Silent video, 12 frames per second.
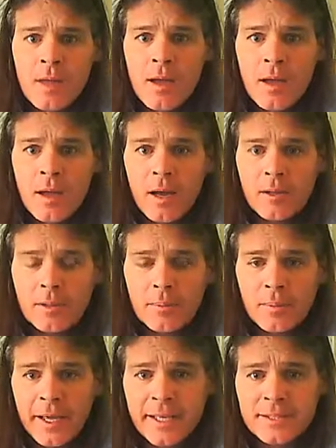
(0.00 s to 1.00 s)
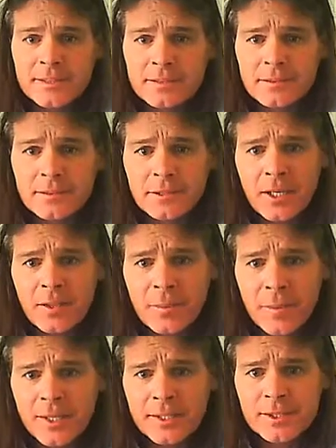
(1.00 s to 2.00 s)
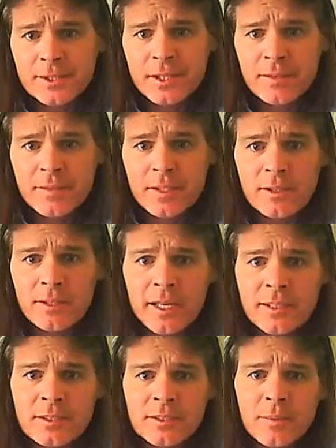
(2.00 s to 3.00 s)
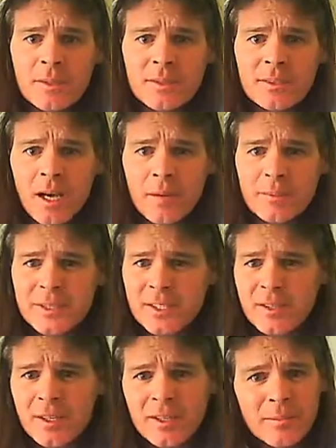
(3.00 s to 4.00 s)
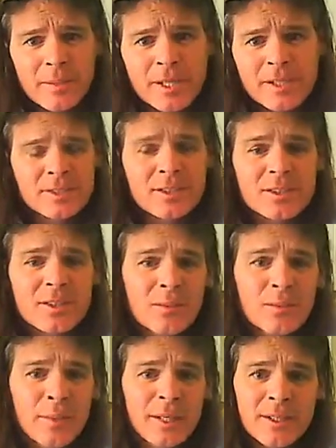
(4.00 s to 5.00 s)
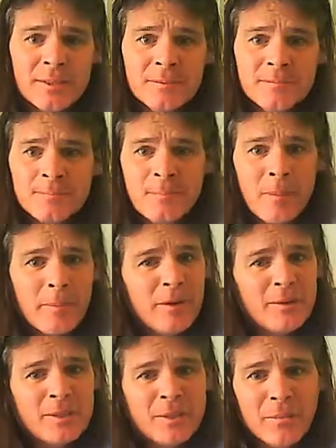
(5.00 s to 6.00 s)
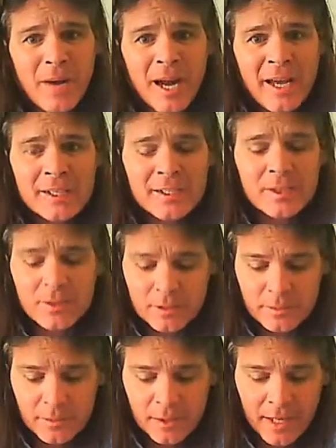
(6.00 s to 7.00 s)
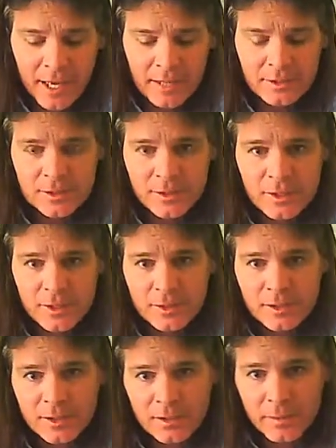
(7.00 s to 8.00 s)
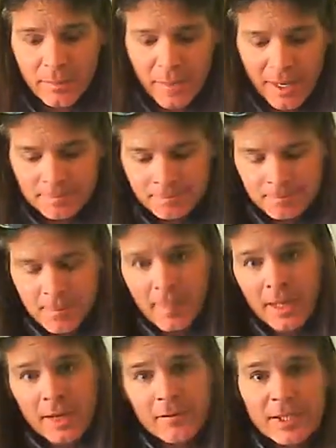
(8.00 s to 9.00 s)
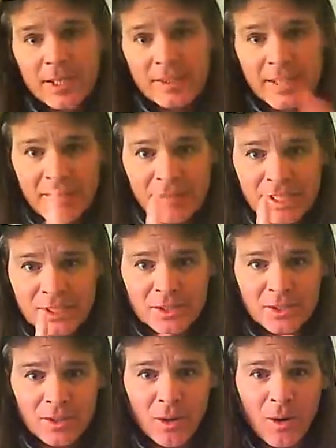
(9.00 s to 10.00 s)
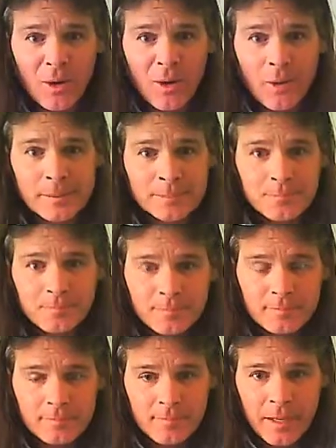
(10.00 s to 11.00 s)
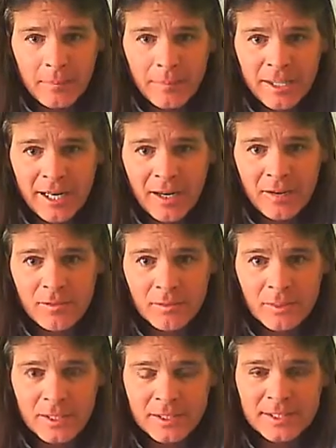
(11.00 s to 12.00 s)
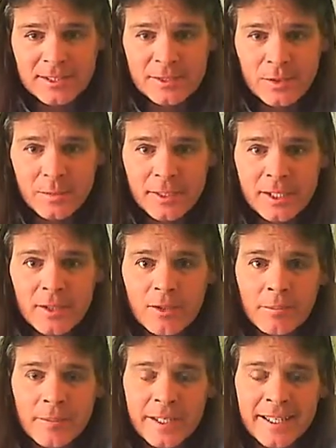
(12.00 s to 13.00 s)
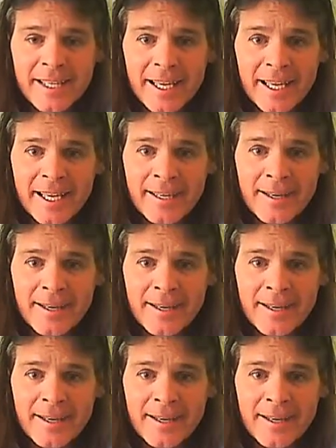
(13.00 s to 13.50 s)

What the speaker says: other plants, huckleberries and stuff that look like some deer huckleberries are so bitter. The moment you bite it, you're gonna spit it out, so you know it's gonna be bad. If it doesn't have that star on it, be careful, because that's normally going to be a